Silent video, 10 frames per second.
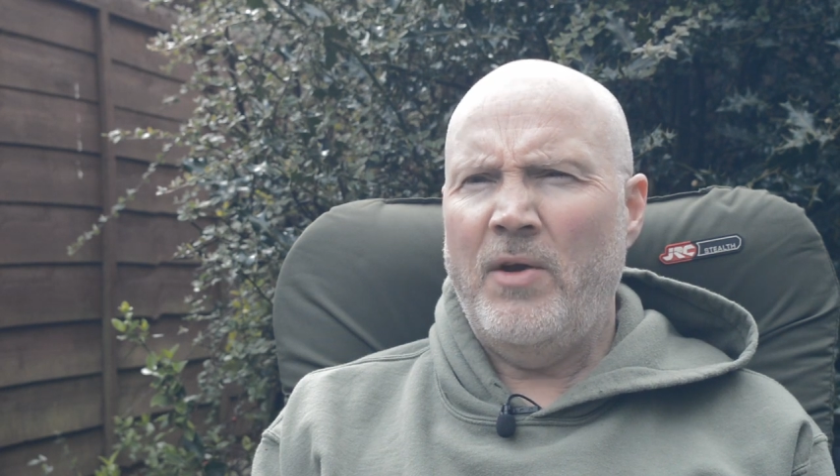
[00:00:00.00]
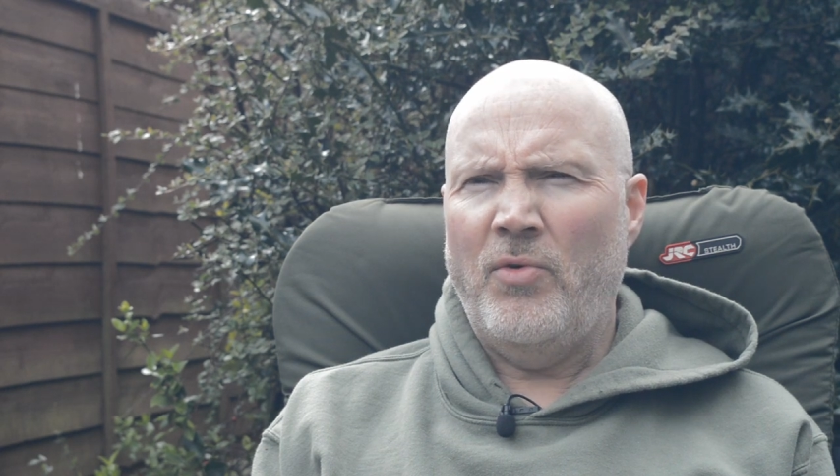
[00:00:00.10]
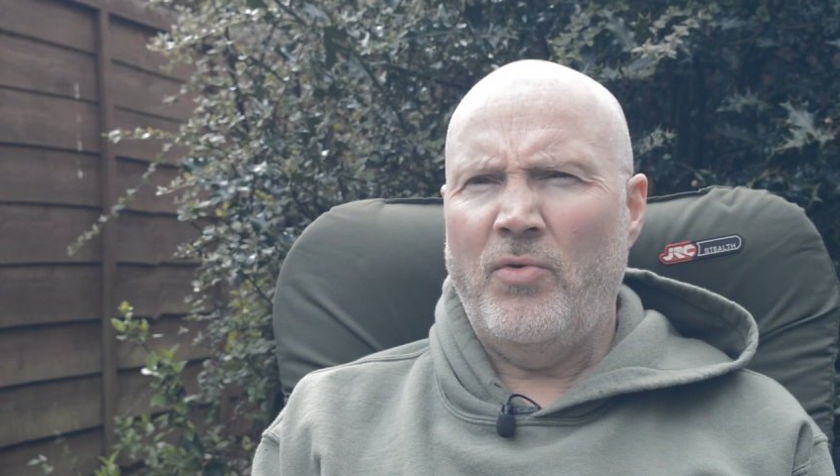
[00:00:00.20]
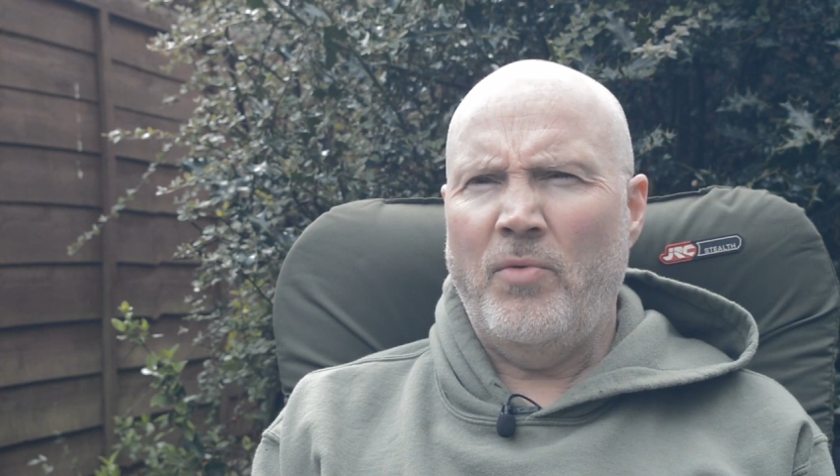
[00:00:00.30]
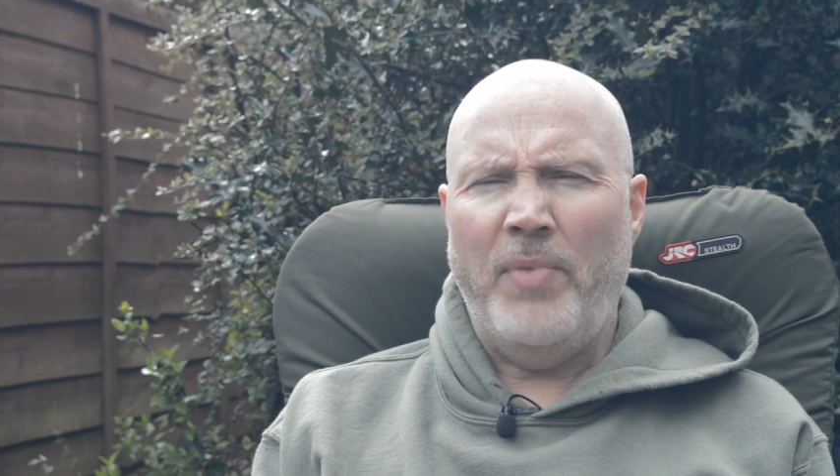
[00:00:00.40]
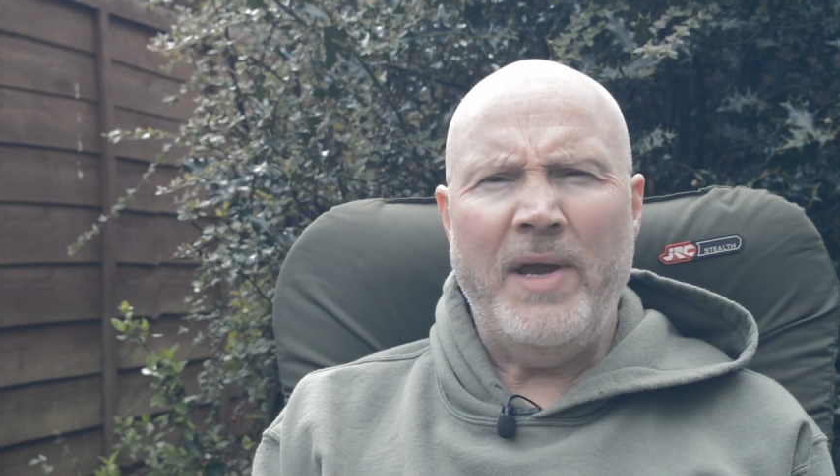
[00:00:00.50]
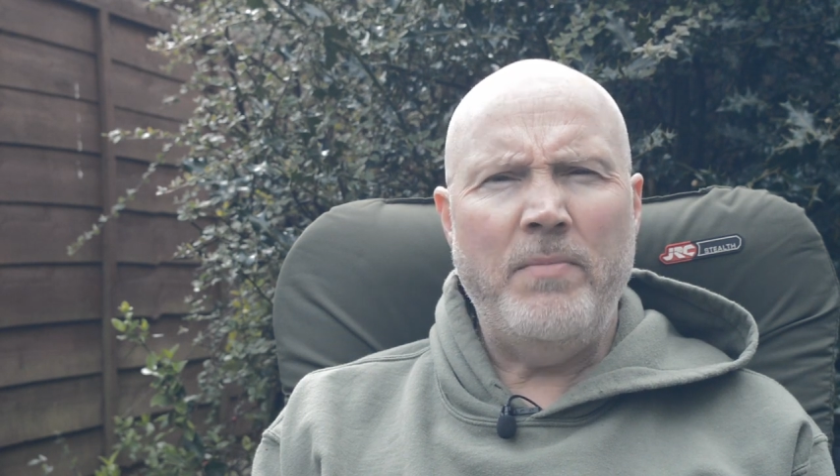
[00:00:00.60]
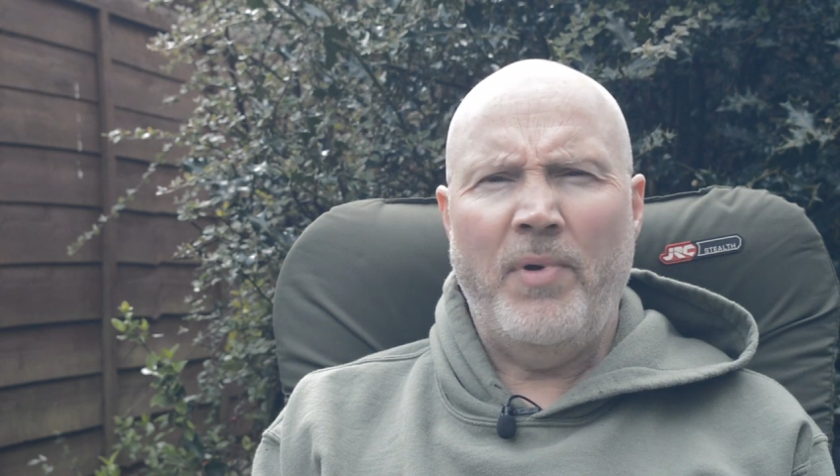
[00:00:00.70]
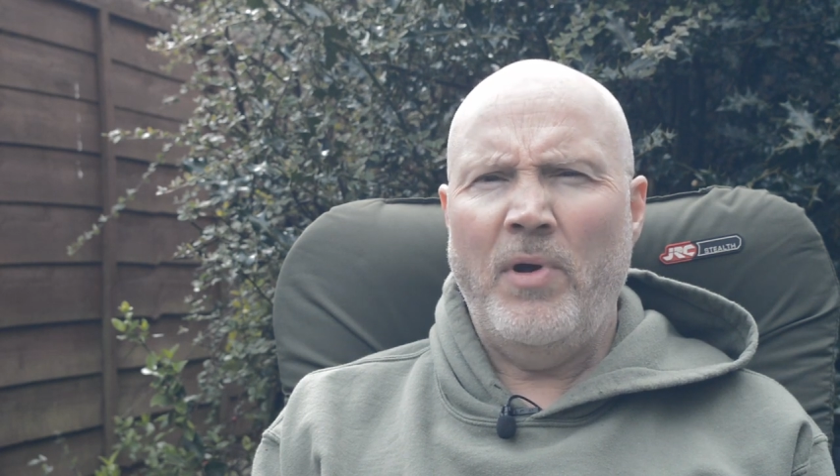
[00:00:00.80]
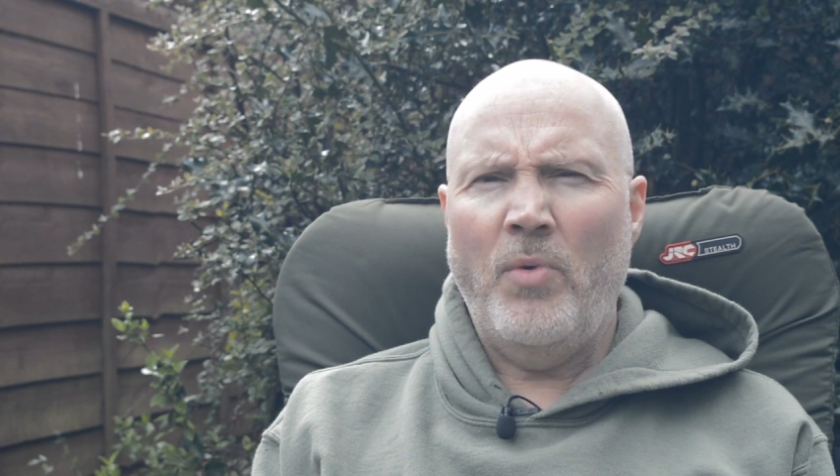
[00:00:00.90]
or
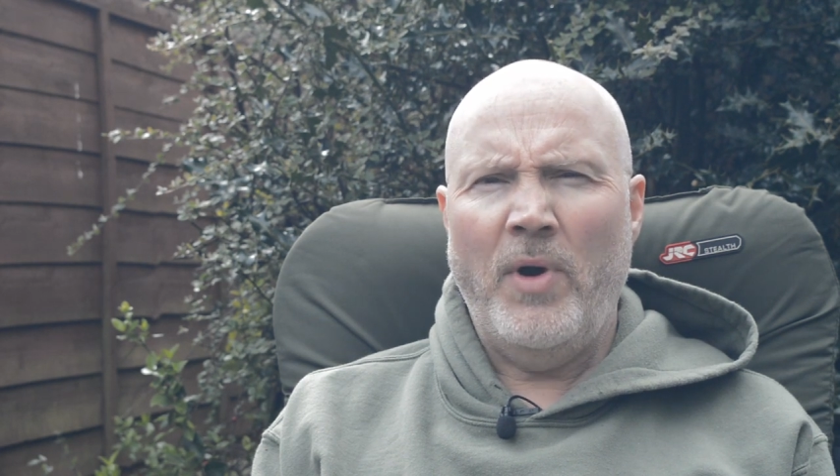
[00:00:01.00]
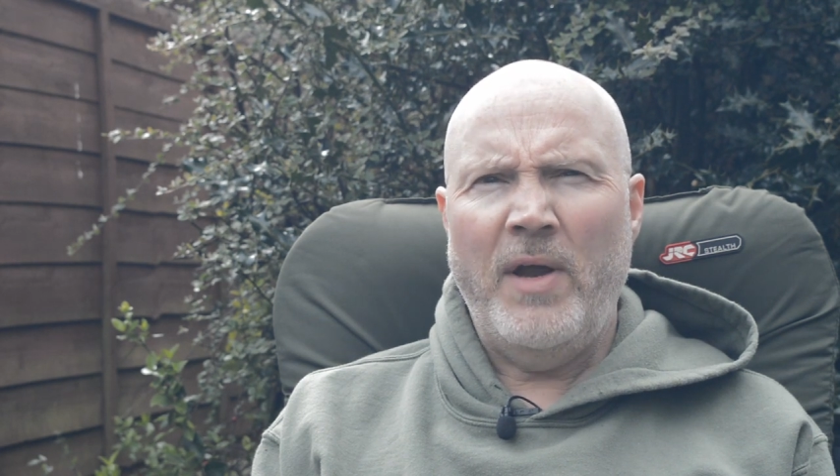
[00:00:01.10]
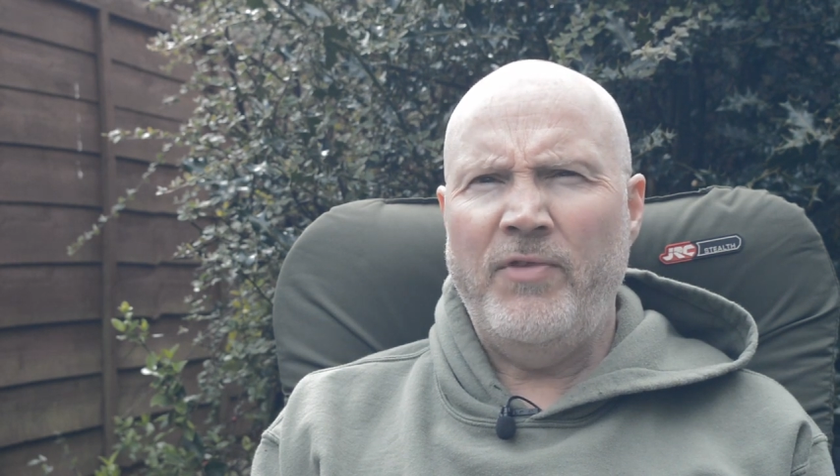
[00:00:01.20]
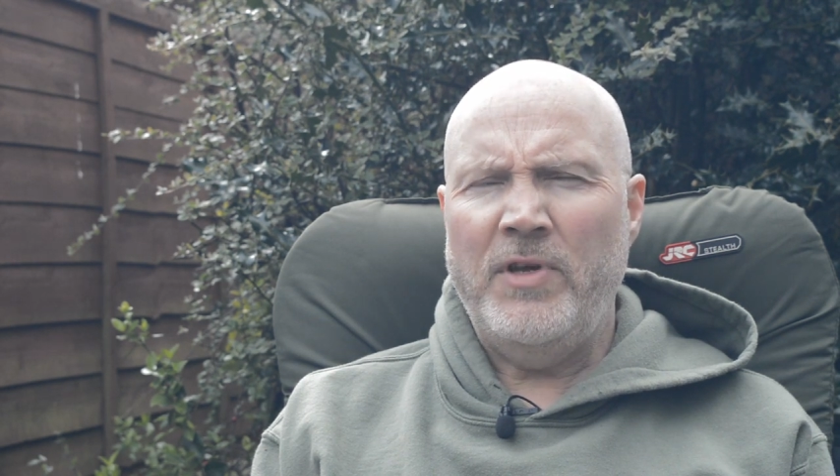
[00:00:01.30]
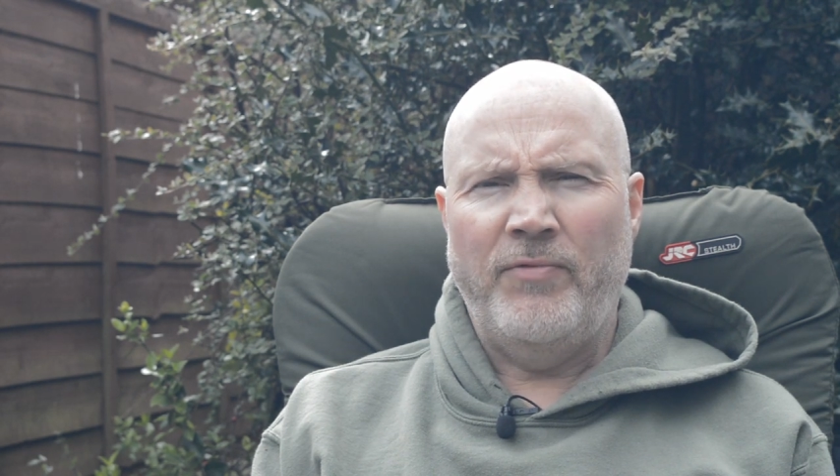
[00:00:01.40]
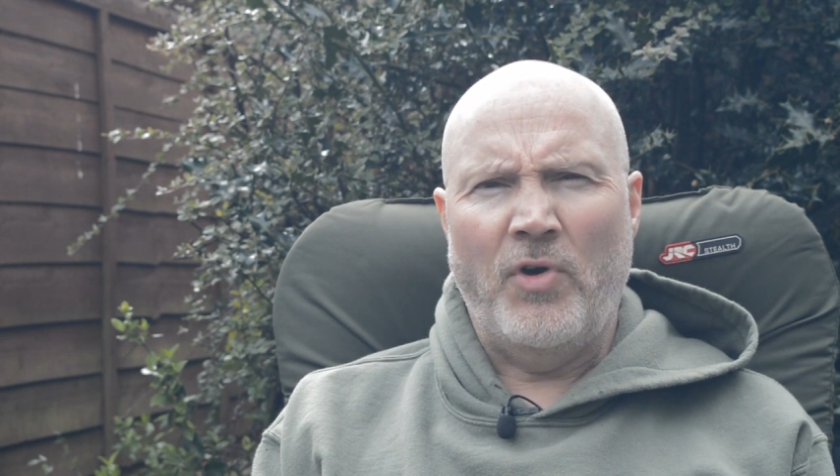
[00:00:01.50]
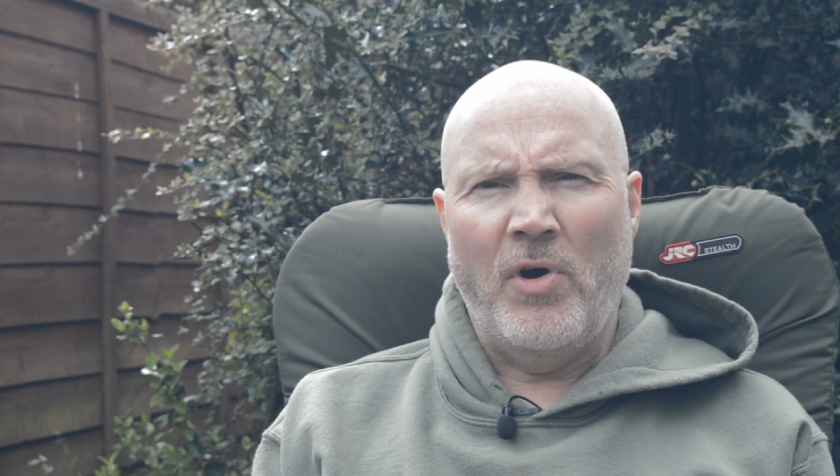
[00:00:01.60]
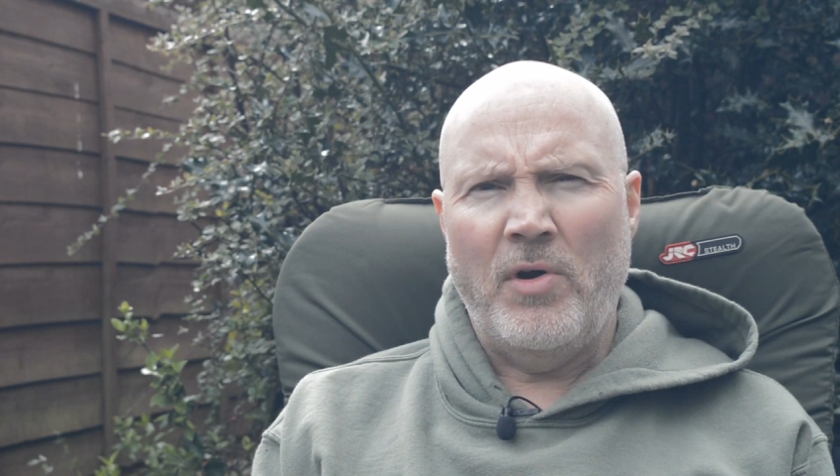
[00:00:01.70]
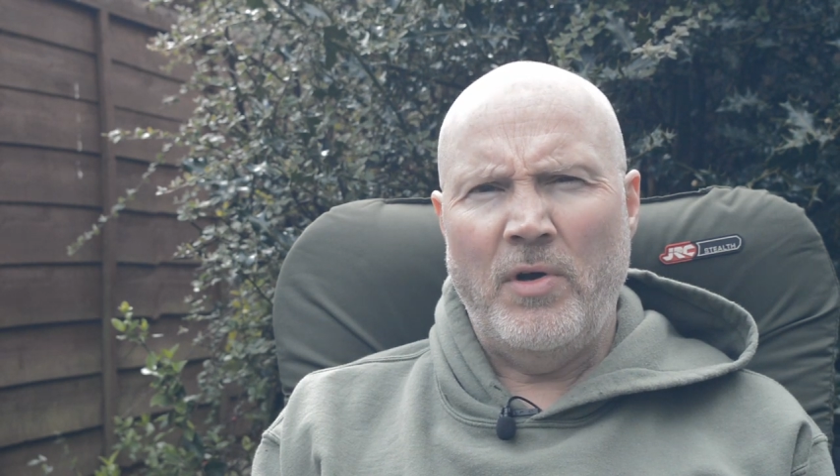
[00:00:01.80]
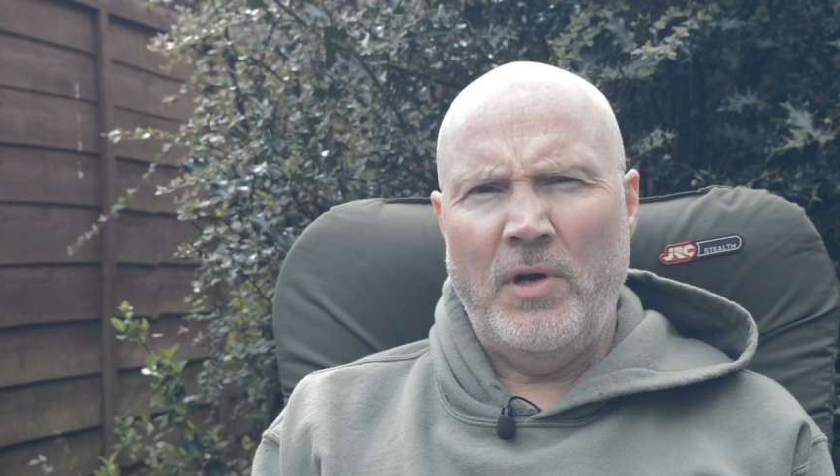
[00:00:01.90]
bait boat, whatever you've got,